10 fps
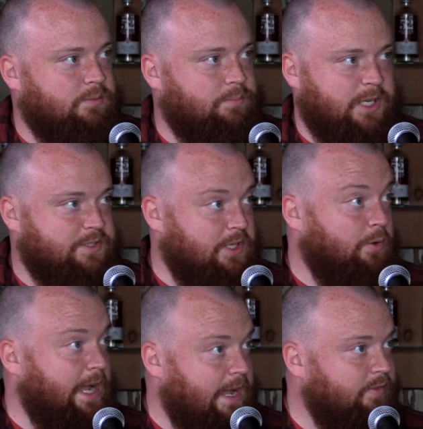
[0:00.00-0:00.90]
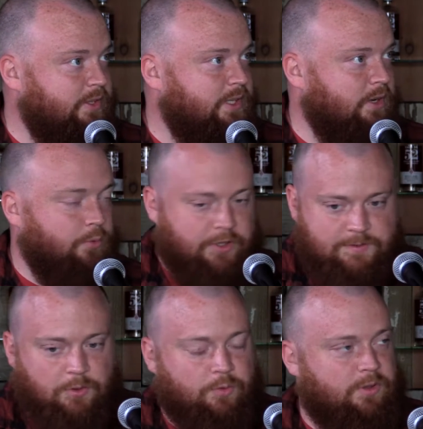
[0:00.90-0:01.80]
Because they don't have it there. Well, they
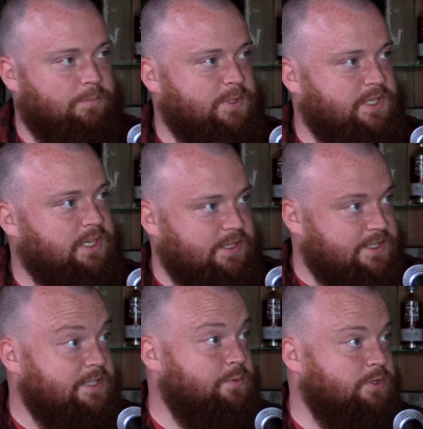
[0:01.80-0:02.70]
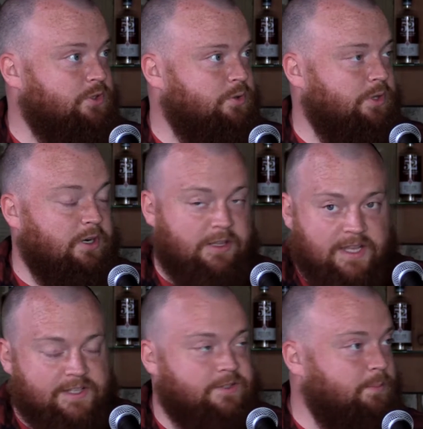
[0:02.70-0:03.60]
smoke with mesquite because that's what's true there, and
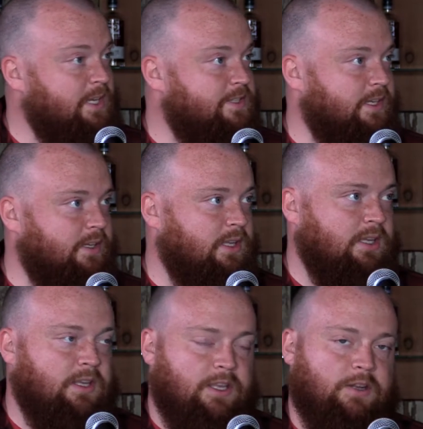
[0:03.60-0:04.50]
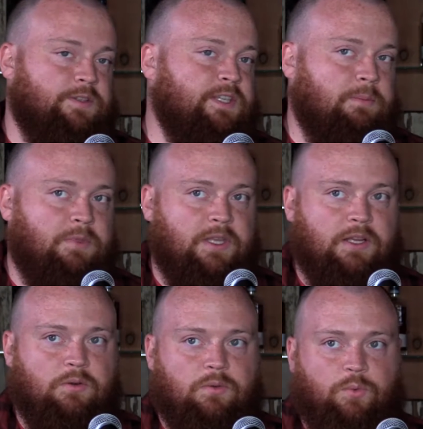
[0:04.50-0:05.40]
that's amazing. Same
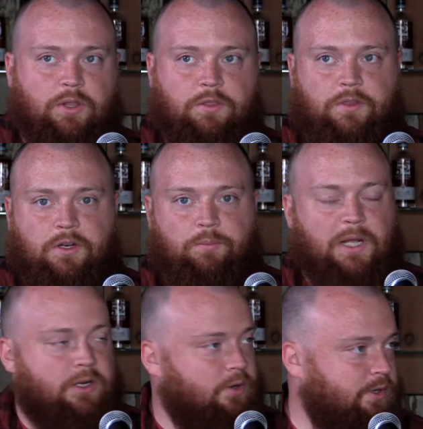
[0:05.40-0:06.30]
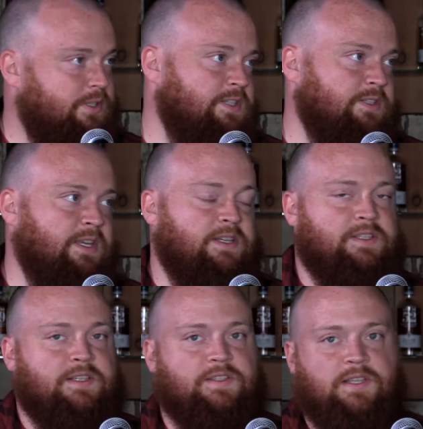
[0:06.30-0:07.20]
thing with balcones in
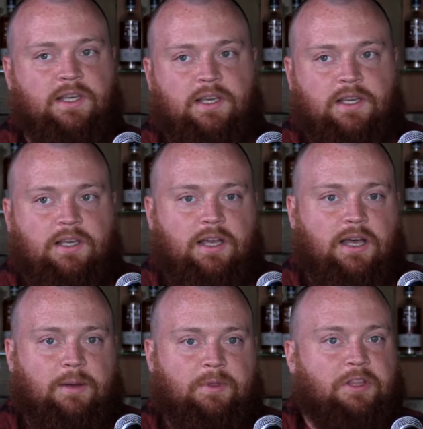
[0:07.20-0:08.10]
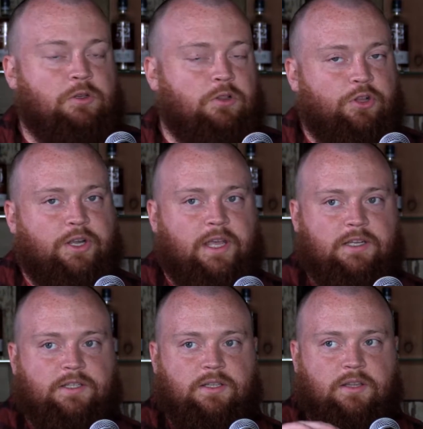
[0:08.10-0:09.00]
Texas, and then you look
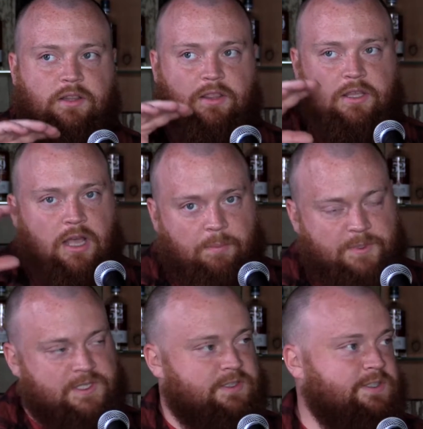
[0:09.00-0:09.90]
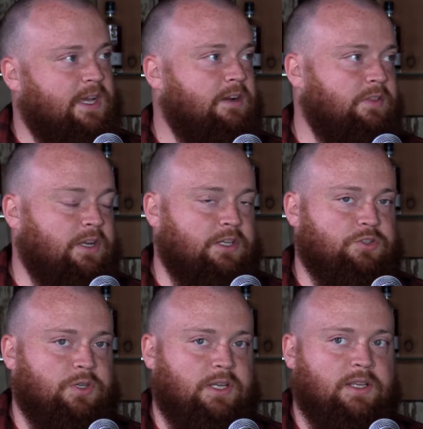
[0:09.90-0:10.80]
at the opposite side of the
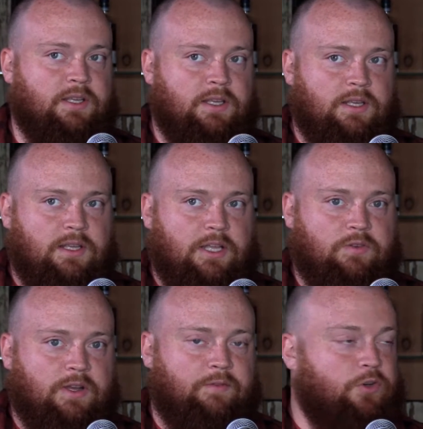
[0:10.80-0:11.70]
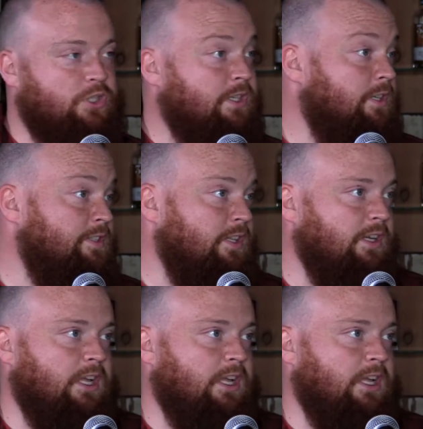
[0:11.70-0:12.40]
country, and you've got Virginia Distilling